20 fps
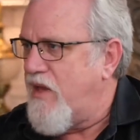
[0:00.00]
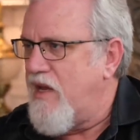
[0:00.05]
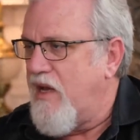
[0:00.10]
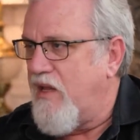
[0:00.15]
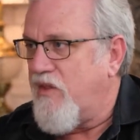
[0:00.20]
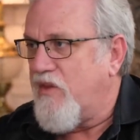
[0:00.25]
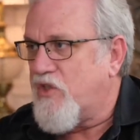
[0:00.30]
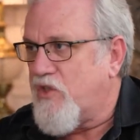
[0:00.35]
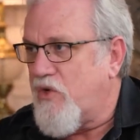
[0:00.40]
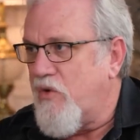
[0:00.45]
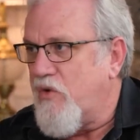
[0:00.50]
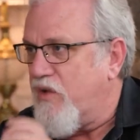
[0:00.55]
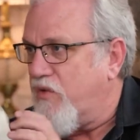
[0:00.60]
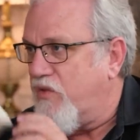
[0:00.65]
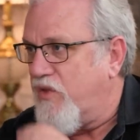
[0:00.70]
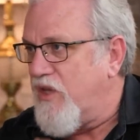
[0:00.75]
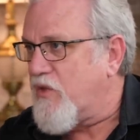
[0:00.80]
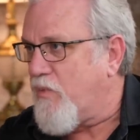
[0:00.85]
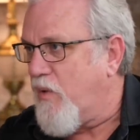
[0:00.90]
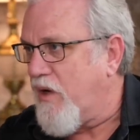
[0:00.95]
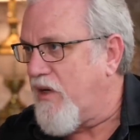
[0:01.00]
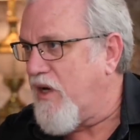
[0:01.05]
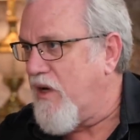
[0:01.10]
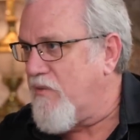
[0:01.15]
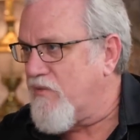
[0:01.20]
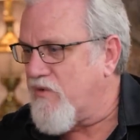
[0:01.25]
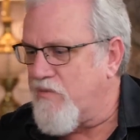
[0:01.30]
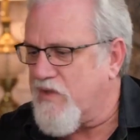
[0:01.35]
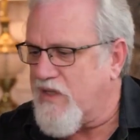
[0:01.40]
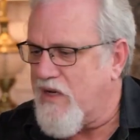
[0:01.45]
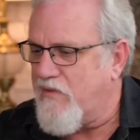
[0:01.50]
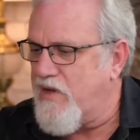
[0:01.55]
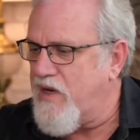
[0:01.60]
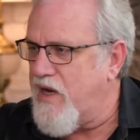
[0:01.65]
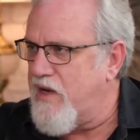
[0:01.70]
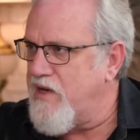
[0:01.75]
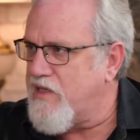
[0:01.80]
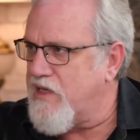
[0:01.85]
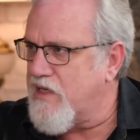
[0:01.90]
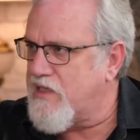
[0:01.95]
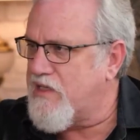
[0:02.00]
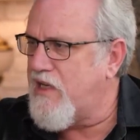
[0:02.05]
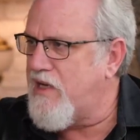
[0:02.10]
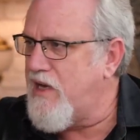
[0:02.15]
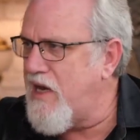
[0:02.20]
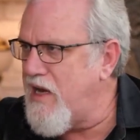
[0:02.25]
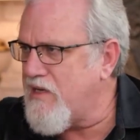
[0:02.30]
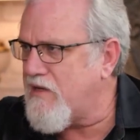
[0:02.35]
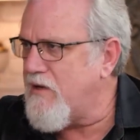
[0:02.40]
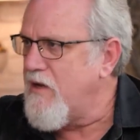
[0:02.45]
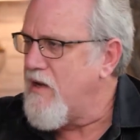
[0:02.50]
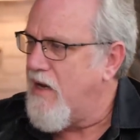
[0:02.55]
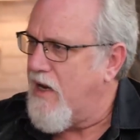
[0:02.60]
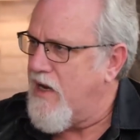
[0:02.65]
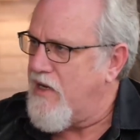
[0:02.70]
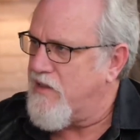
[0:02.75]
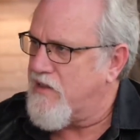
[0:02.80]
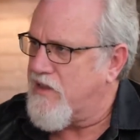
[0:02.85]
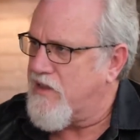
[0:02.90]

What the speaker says: And certainly this one comes from 796, the late 8th